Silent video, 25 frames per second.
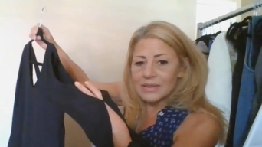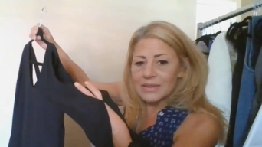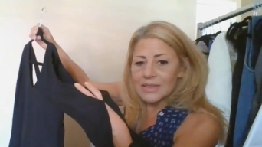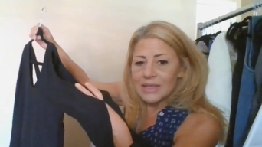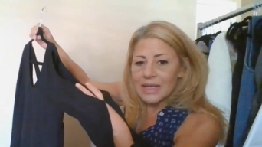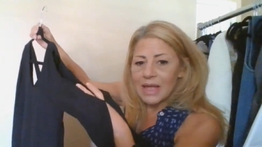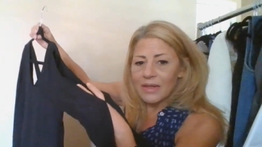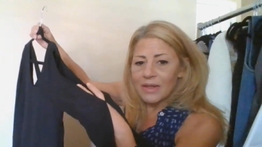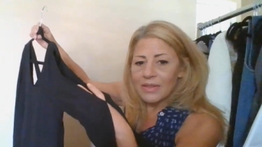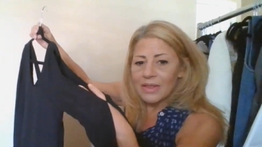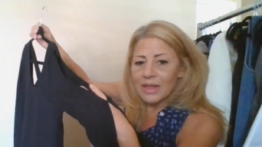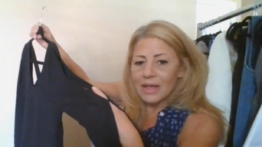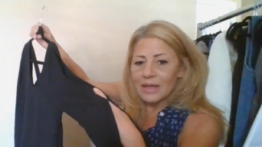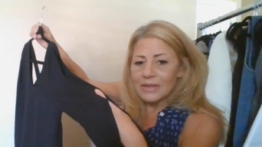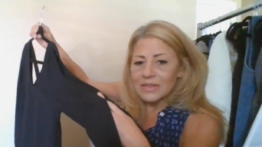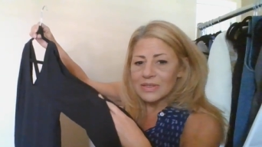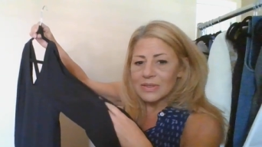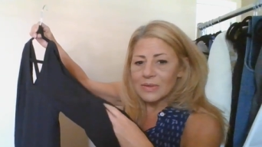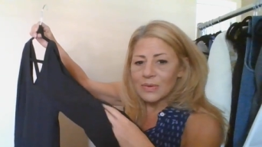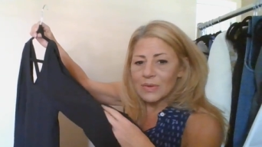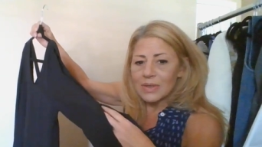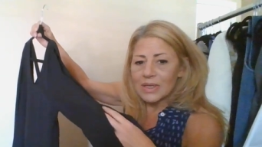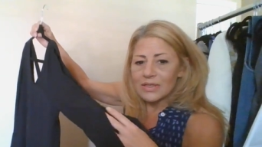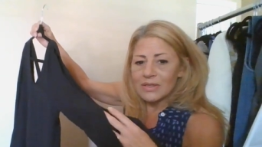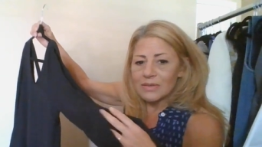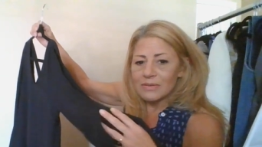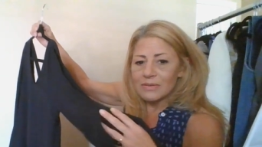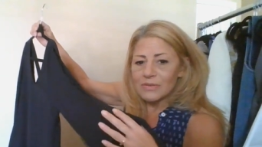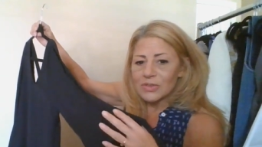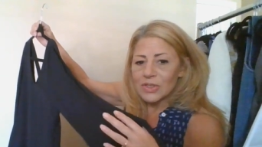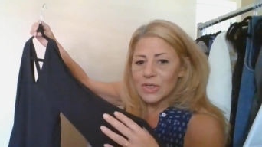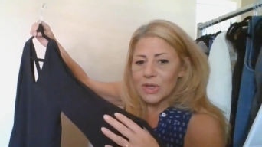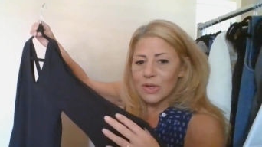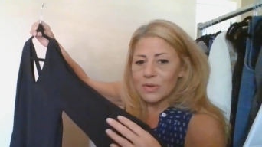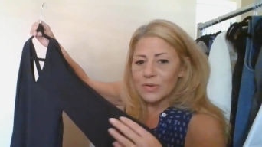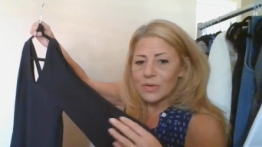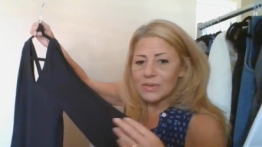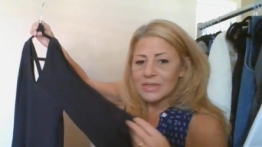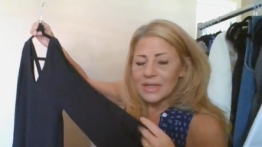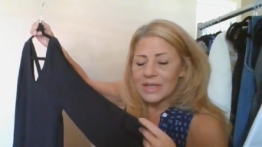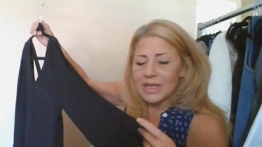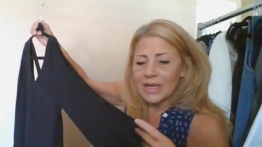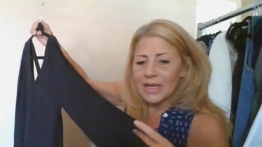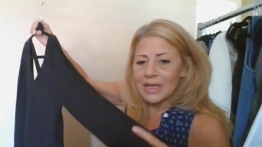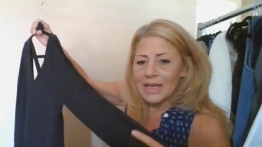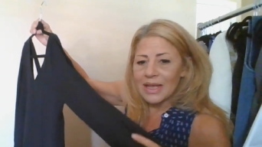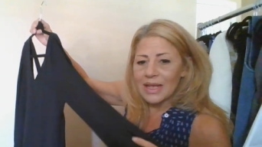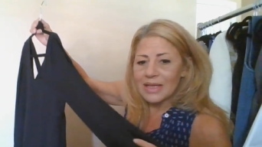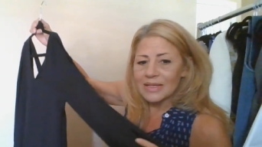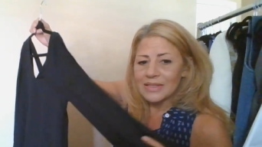See how that, so it shows, and
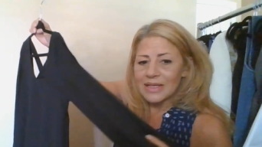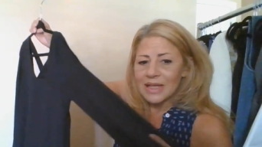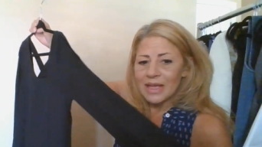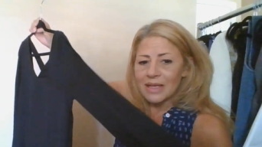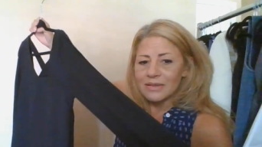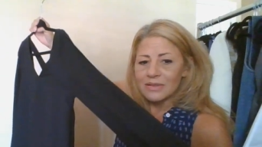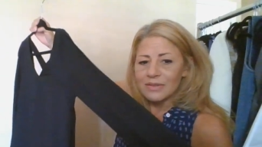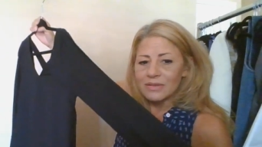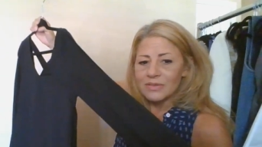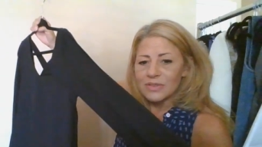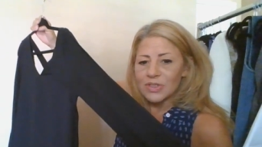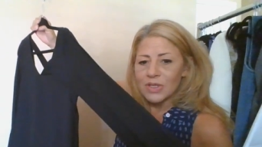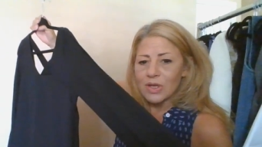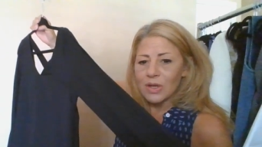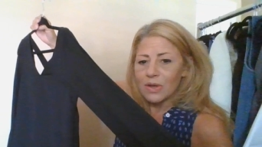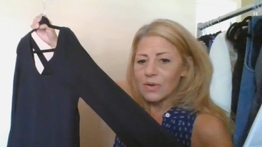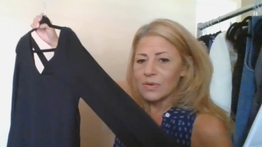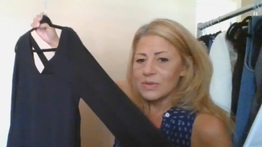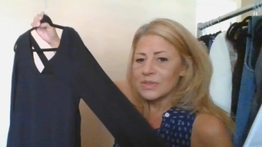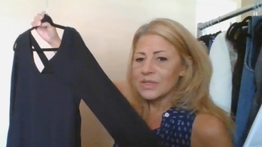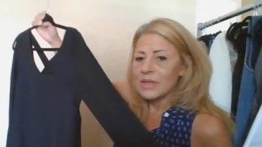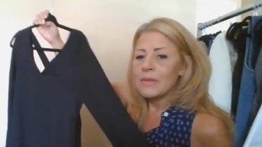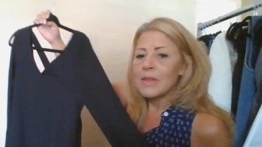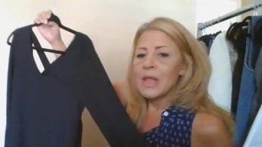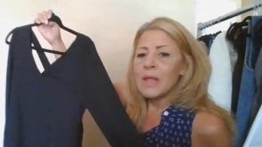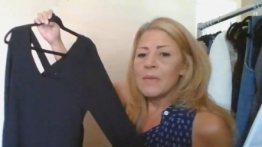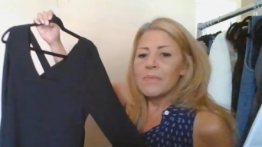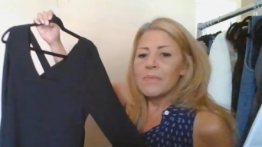then it has that and it shows.